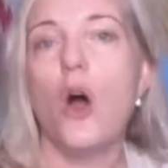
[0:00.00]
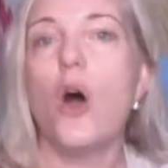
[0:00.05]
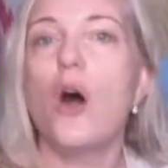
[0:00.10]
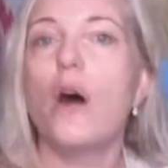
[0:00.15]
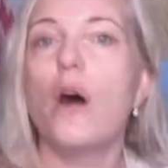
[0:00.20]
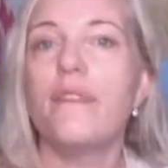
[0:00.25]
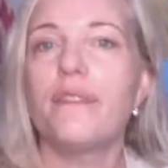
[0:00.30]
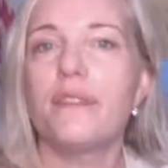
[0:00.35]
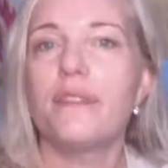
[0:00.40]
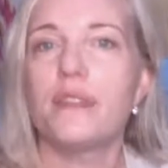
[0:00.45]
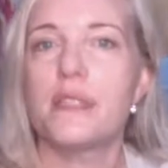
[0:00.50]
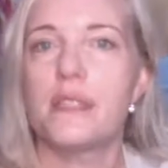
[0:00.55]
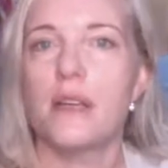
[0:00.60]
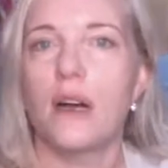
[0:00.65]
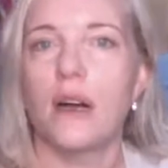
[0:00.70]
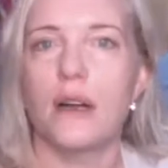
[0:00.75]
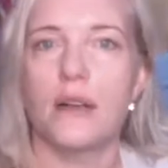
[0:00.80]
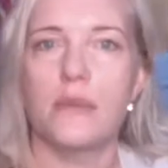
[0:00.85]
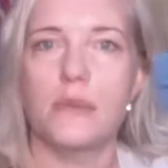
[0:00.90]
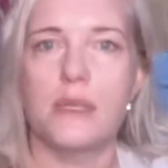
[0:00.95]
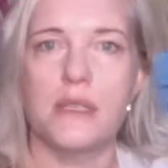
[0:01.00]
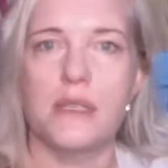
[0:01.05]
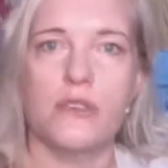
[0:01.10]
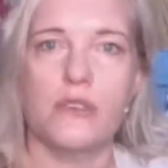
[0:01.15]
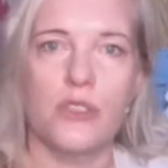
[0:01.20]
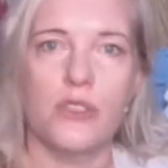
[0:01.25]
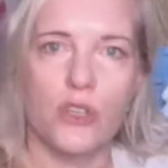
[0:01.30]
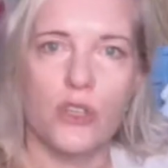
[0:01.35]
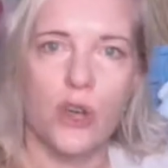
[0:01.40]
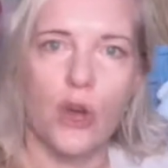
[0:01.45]
Oftentimes there
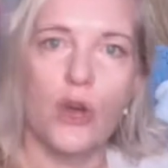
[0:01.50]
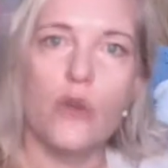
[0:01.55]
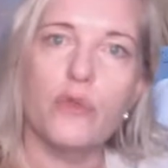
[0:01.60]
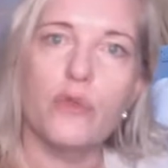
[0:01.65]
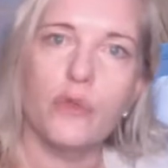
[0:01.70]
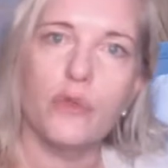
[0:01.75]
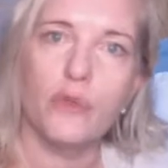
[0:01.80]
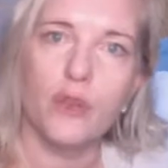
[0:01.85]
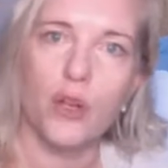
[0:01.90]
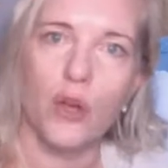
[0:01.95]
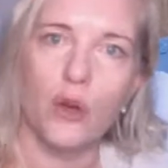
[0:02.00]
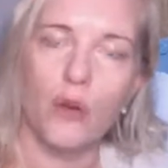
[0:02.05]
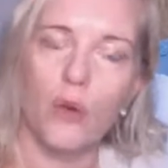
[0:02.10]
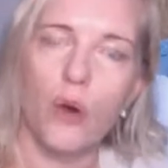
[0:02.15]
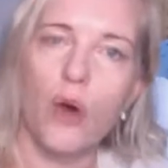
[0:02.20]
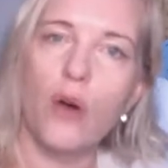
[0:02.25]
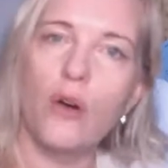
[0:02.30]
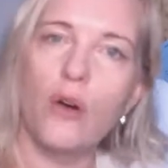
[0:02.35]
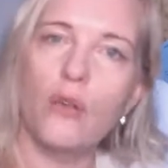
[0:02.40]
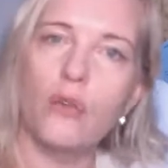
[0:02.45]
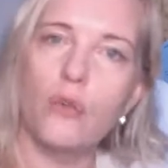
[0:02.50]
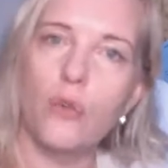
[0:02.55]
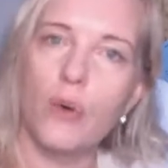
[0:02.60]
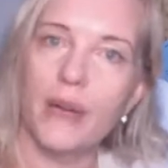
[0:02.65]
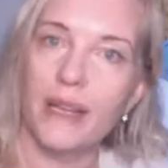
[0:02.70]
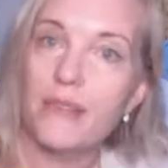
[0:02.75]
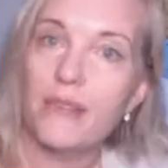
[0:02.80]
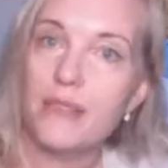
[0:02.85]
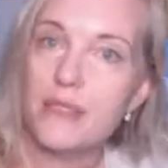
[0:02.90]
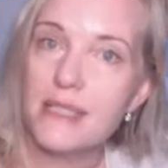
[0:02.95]
is an overflow of
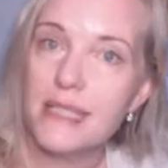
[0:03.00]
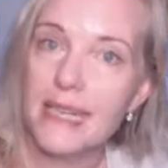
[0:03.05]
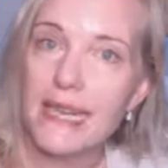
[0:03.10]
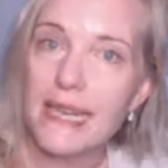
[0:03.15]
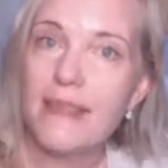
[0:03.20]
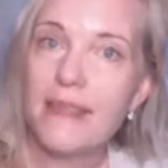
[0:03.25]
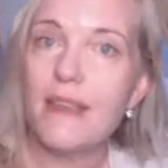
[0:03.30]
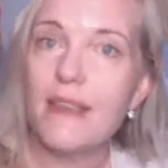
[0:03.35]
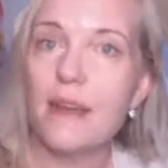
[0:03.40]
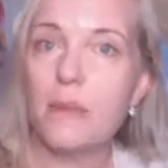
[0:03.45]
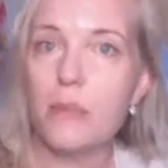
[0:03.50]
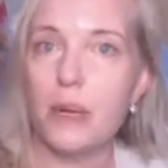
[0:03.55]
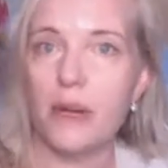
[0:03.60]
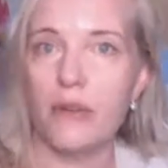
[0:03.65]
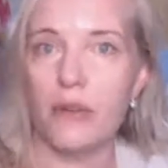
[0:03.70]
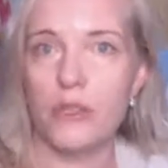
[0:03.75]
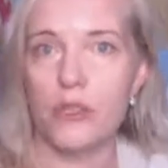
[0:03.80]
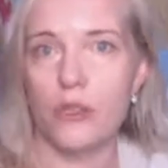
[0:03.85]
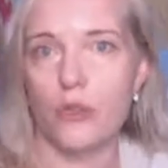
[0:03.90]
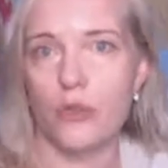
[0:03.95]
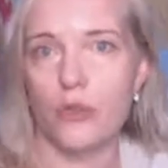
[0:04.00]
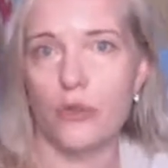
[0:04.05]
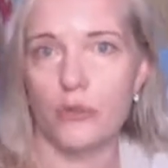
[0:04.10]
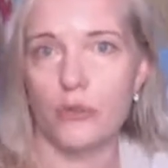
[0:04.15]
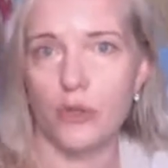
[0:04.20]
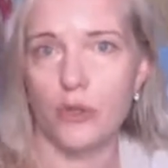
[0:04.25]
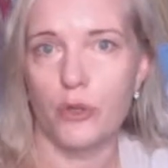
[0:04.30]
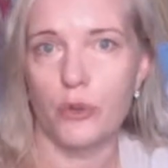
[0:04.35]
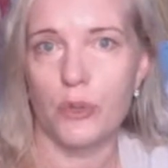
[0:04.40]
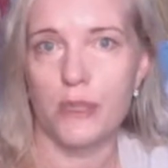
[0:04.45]
whatever's in that peritoneal
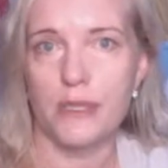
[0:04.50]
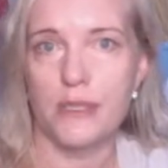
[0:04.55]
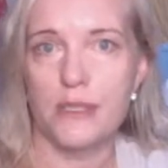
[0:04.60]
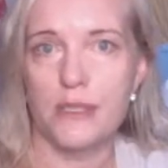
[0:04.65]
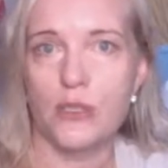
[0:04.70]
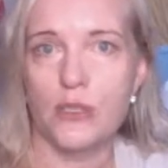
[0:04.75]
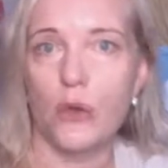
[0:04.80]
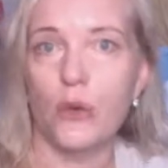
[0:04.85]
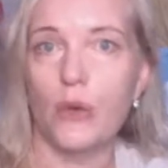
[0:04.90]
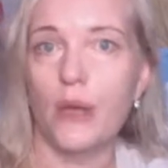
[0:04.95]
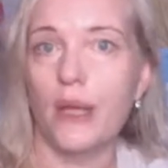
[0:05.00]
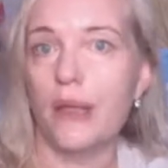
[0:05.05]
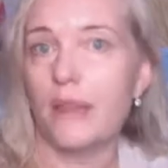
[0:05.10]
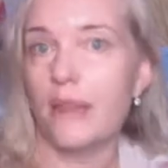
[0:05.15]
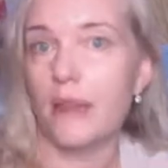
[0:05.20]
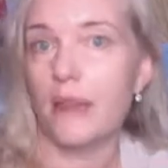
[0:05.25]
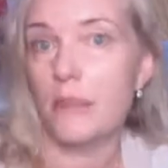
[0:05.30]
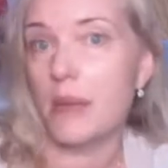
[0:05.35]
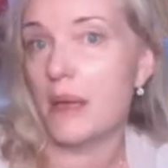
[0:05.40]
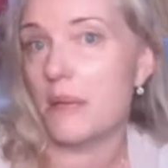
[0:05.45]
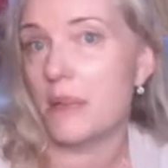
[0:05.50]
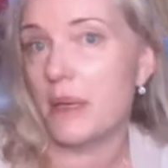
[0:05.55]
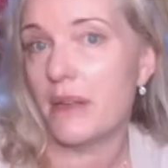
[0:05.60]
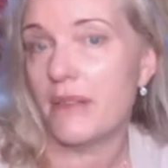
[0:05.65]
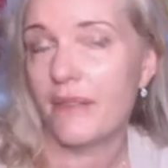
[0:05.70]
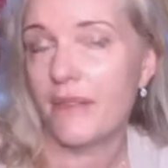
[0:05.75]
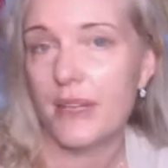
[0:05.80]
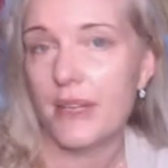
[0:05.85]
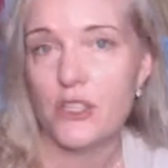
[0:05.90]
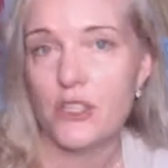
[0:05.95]
fluid. So there may be
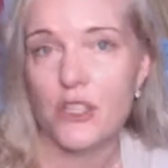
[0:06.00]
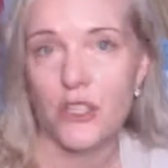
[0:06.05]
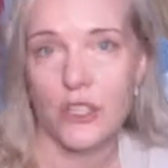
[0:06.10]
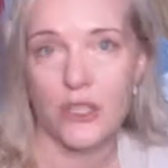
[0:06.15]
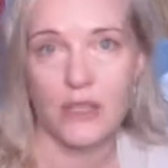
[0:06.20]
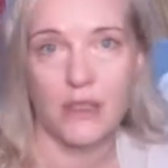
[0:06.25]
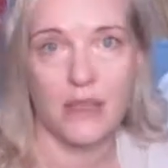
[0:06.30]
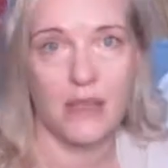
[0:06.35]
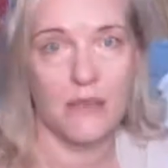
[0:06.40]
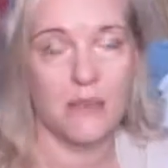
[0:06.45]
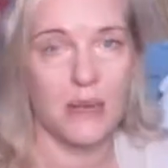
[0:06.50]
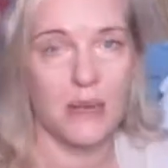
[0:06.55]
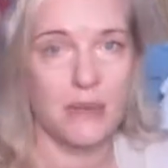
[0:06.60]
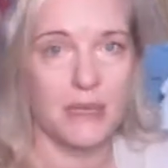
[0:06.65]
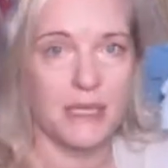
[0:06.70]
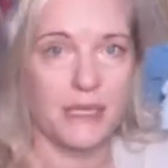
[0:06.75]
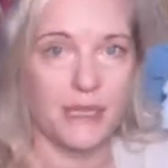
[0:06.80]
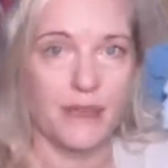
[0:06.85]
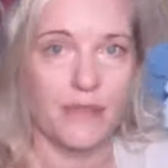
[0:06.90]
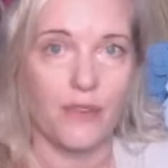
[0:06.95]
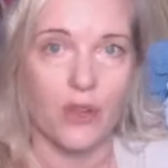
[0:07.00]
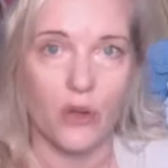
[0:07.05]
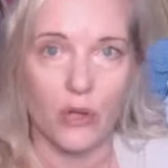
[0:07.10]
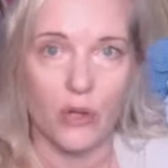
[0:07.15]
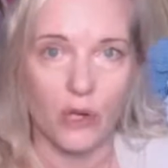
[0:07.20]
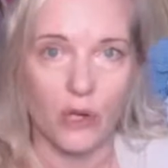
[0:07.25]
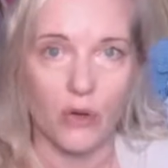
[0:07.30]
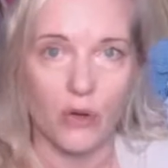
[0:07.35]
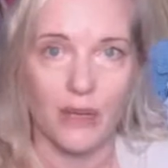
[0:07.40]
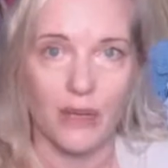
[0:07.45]
infection, there may be stuff
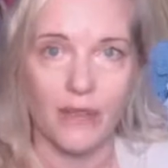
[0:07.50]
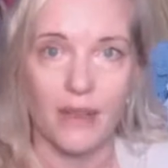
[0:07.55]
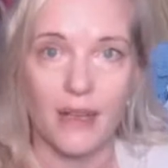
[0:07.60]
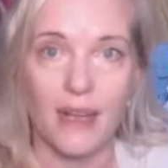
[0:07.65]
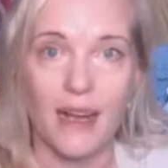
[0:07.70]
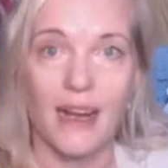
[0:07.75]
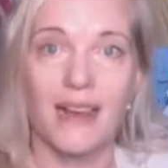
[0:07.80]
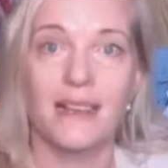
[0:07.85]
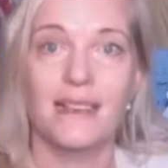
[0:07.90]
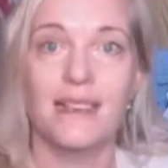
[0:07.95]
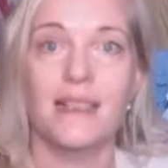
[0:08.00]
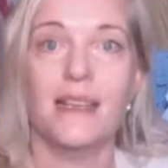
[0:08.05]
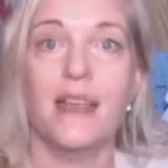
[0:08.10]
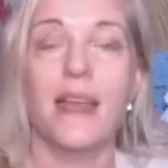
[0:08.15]
going on in the gut